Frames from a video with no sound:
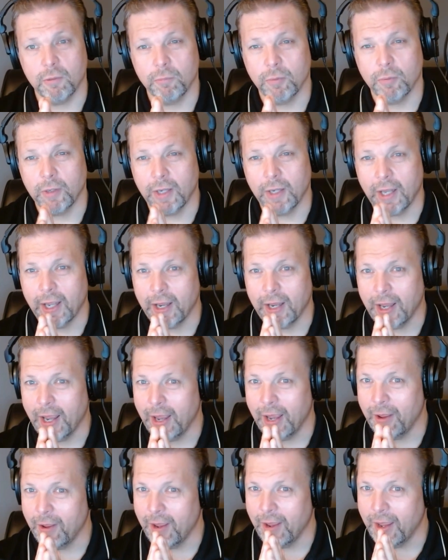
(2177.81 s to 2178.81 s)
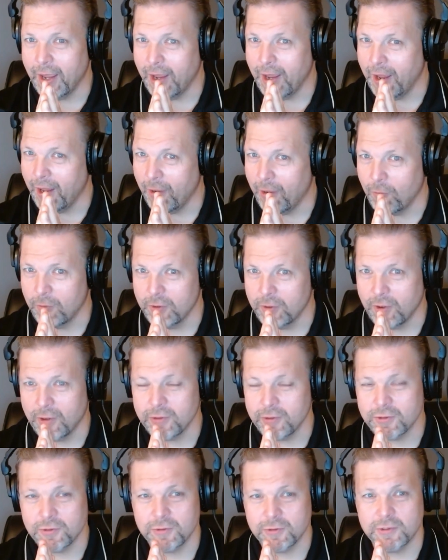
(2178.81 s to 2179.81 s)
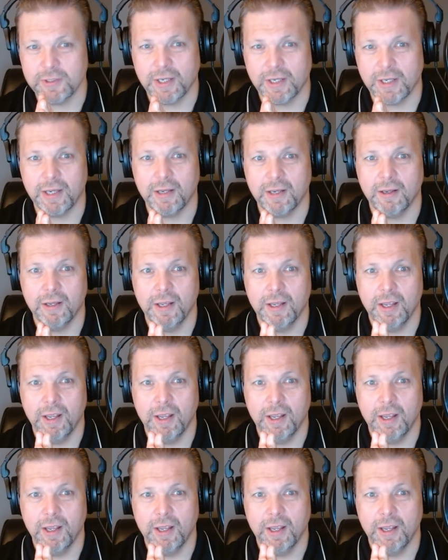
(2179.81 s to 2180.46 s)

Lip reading: But I would also say